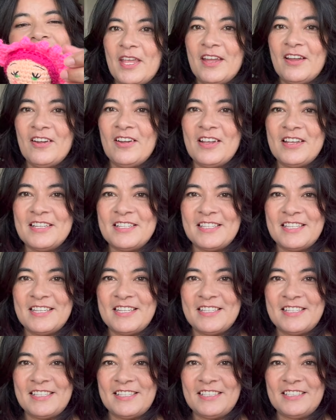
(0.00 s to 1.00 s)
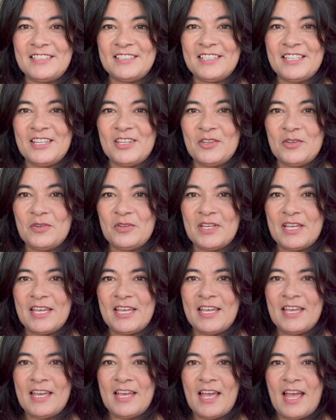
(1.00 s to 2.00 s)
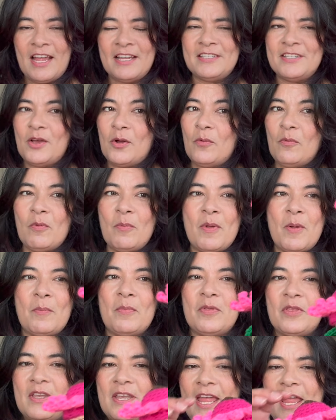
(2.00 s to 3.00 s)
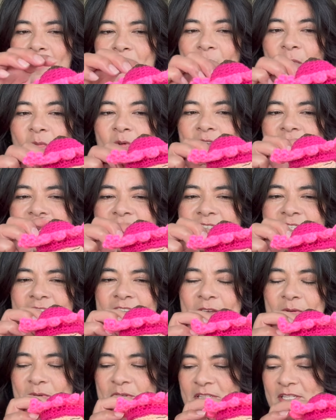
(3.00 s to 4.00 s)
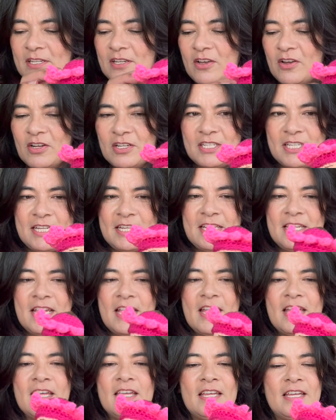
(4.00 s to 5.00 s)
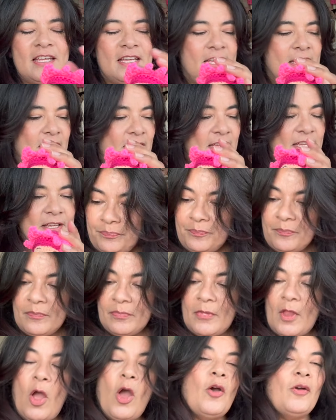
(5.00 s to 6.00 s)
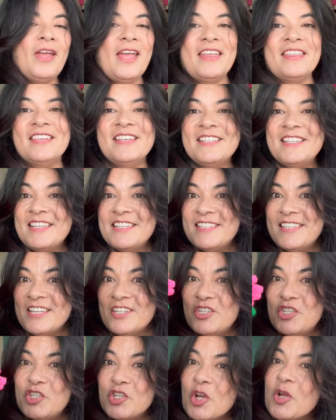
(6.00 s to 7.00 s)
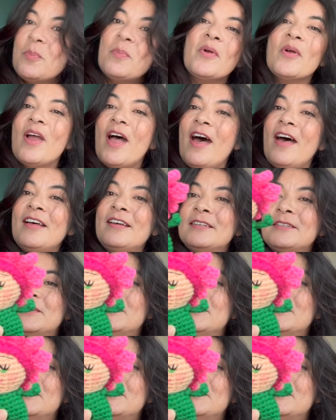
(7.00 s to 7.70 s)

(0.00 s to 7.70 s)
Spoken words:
Here is this little cutie. I don't remember the name. I want to say it was a gardenia. Okay, this is a gerbera.